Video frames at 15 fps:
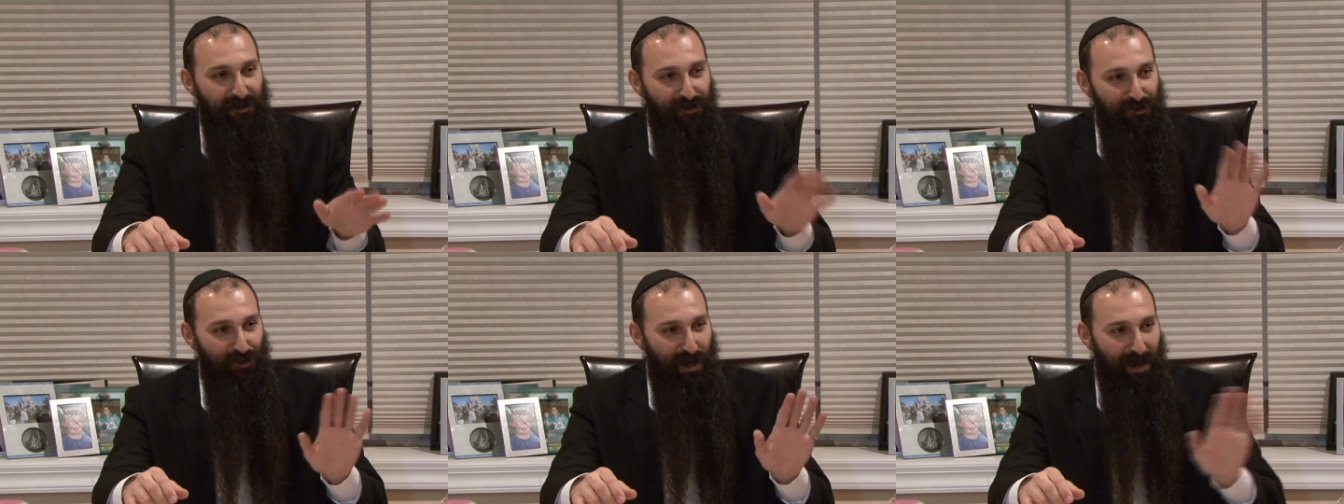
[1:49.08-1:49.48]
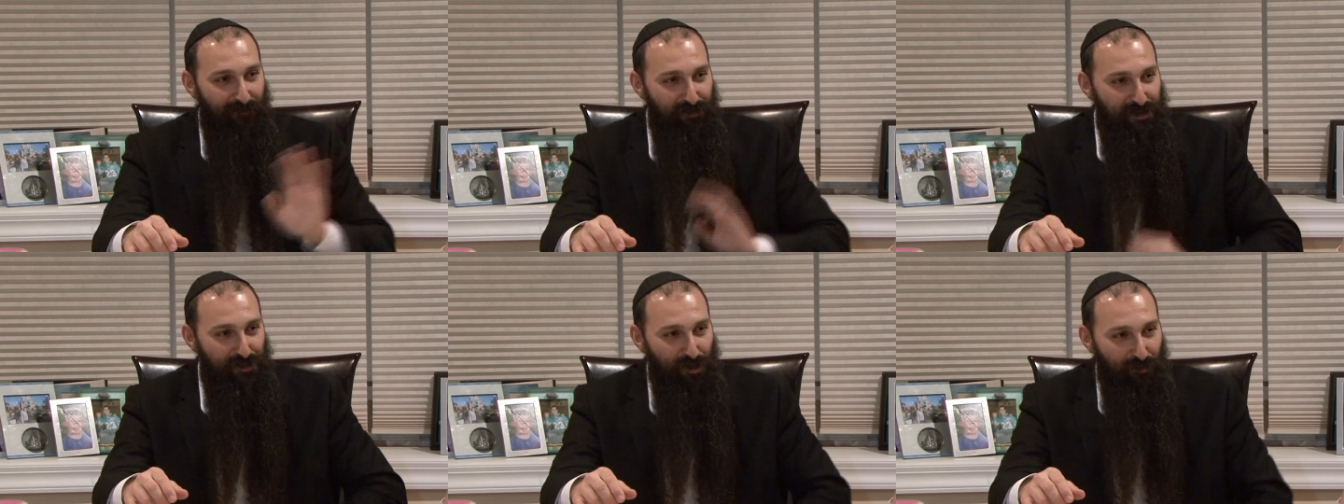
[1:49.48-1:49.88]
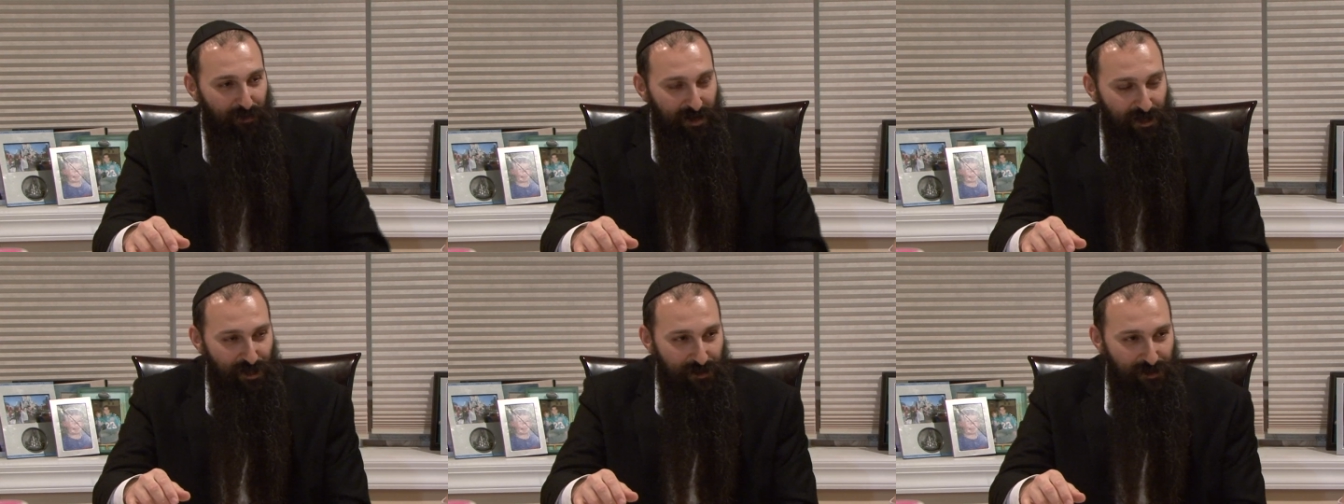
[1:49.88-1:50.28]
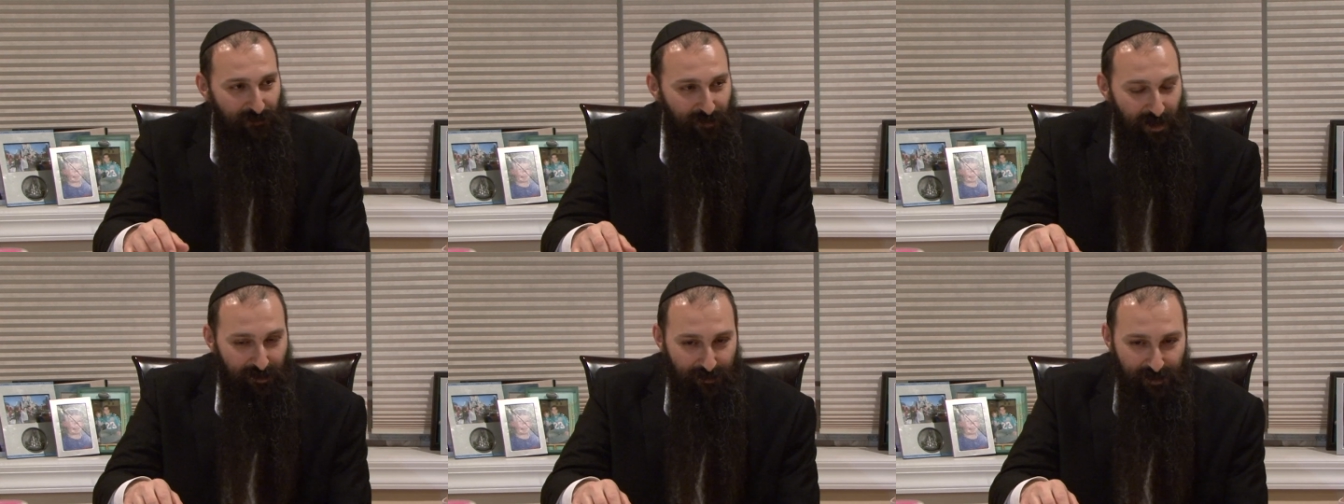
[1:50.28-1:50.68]
you have these combinations of
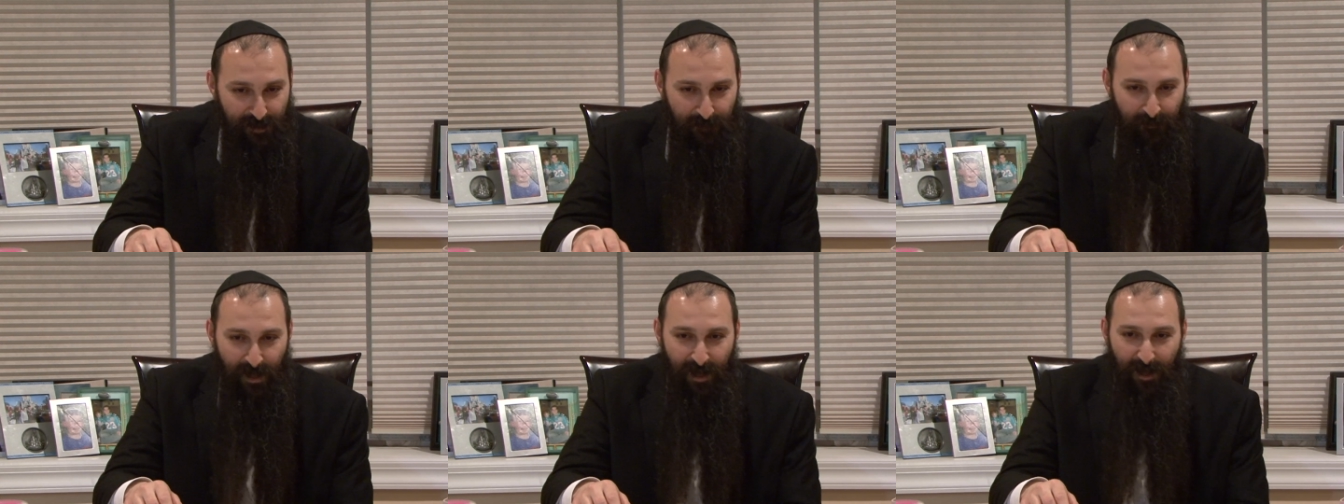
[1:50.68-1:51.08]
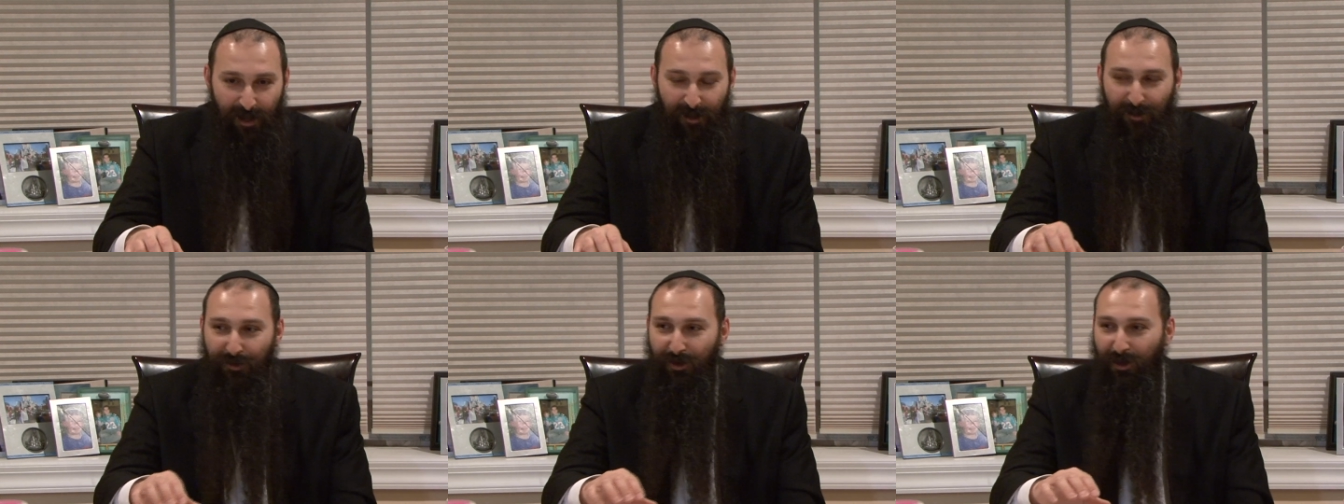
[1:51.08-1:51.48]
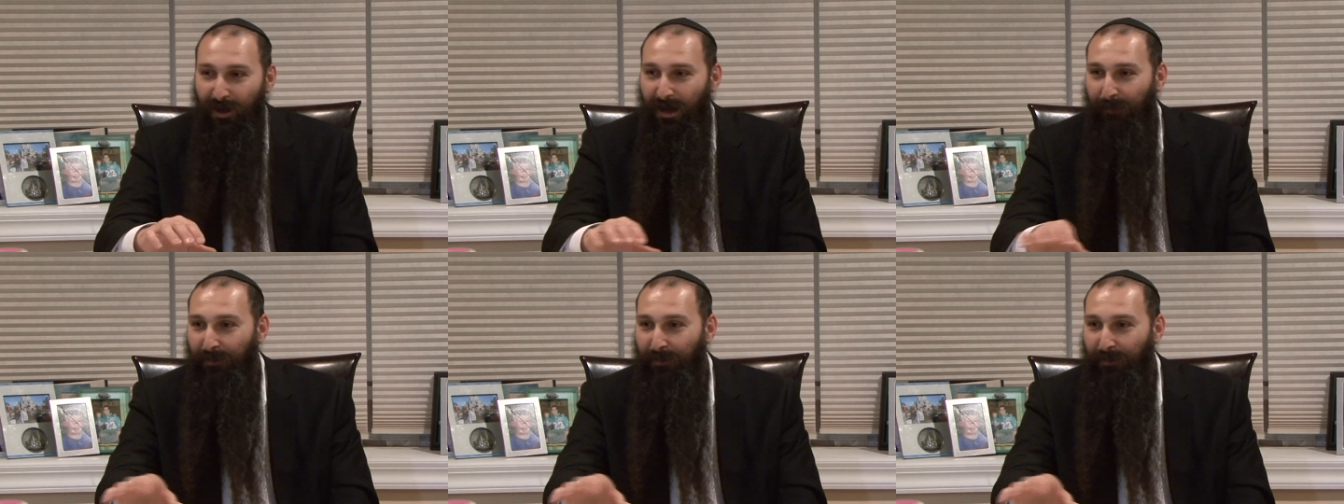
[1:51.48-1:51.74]
letters. The,